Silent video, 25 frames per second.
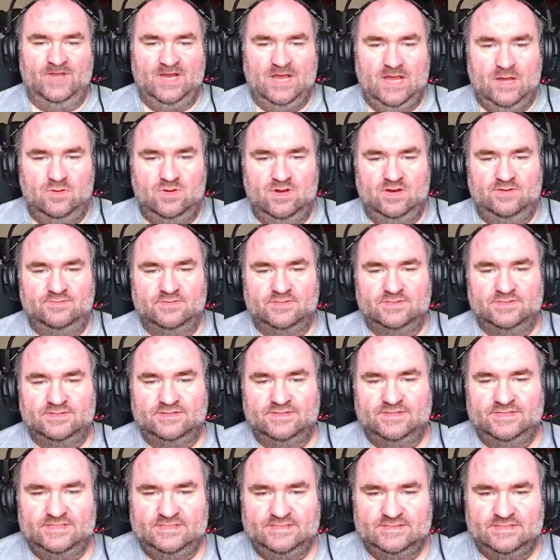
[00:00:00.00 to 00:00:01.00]
However,
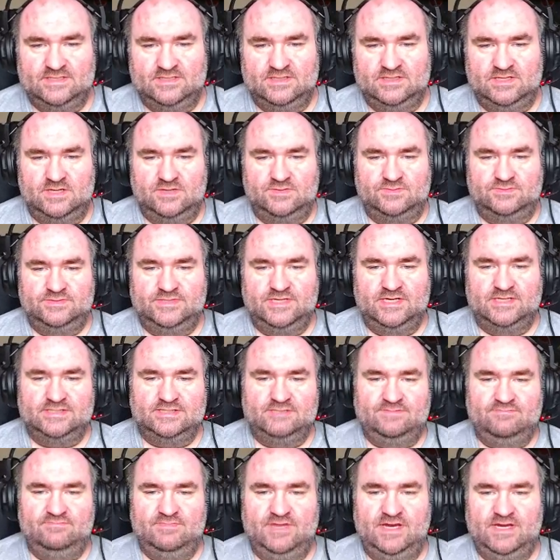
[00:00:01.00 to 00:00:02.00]
this alone
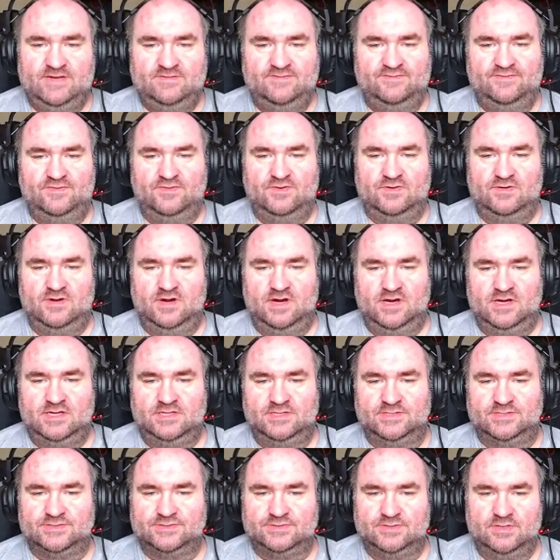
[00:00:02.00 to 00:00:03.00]
doesn't make for a
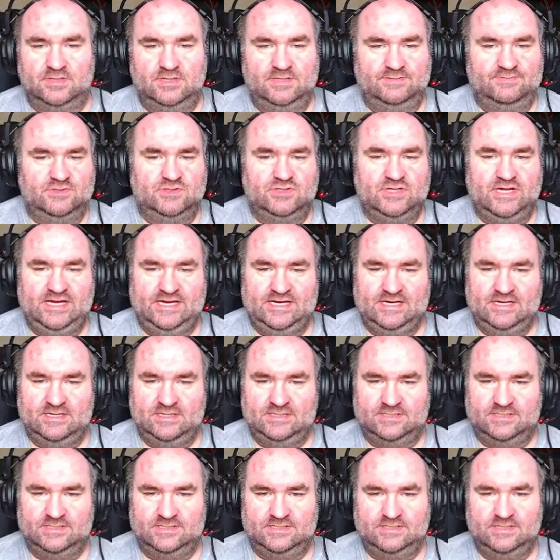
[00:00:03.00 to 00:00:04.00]
controllable
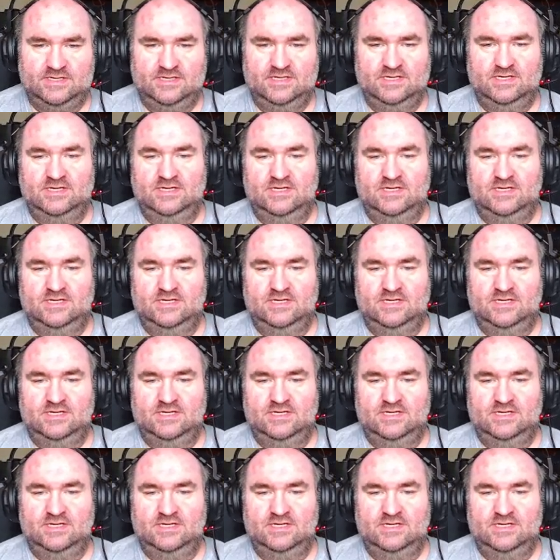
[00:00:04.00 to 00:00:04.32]
character